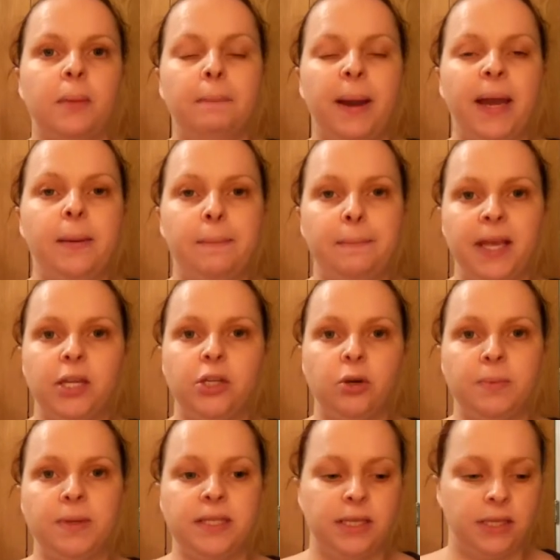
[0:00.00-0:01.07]
main big
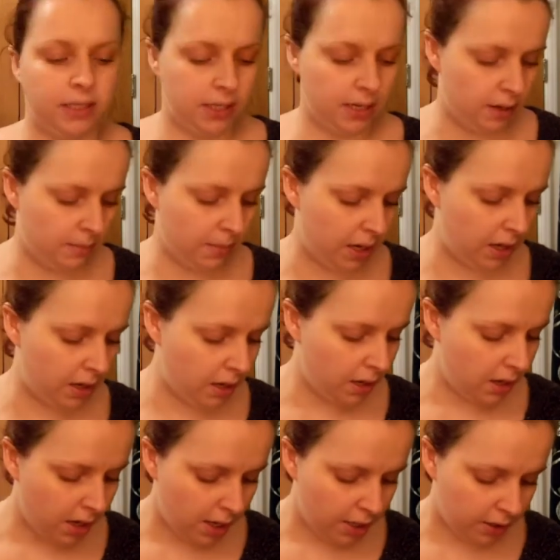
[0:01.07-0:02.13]
shopping centre near me.
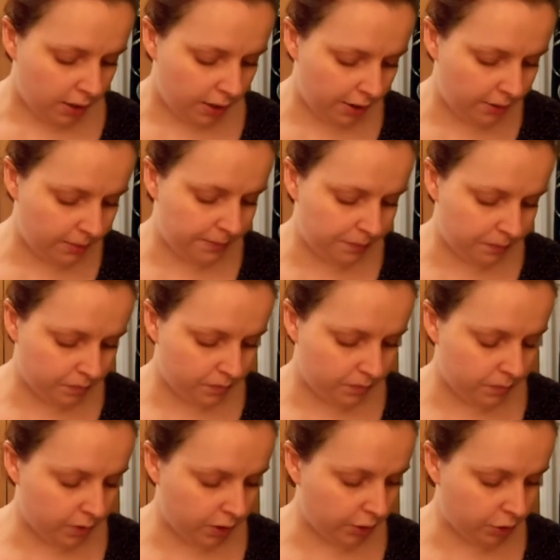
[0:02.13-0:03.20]
So I
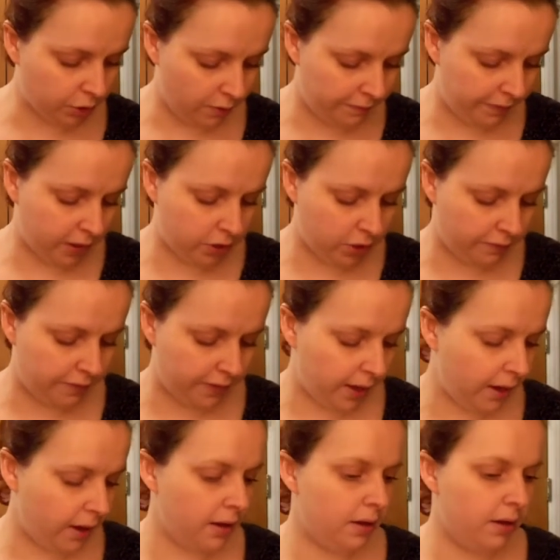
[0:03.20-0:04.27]
just got a voucher for
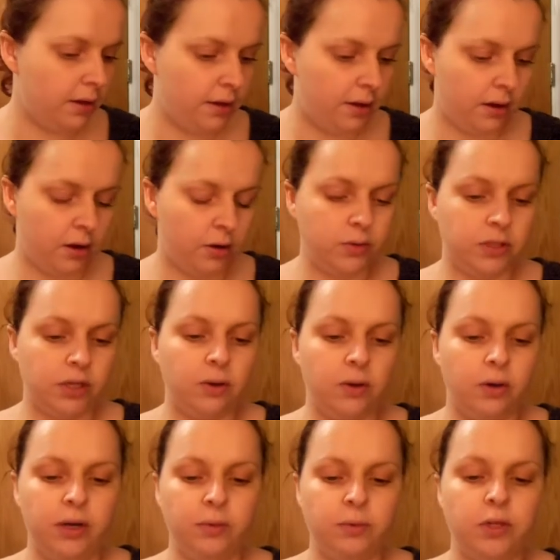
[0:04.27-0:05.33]
that. Also
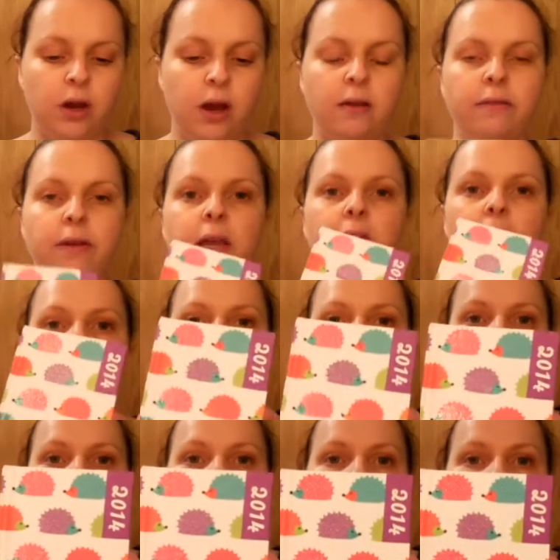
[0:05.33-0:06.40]
got a little diary
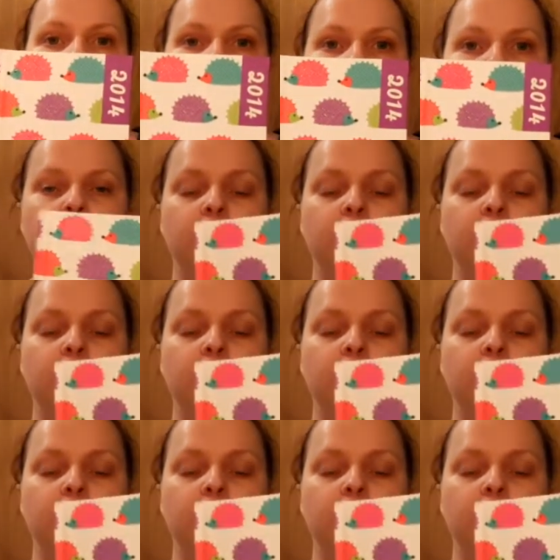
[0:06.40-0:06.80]
for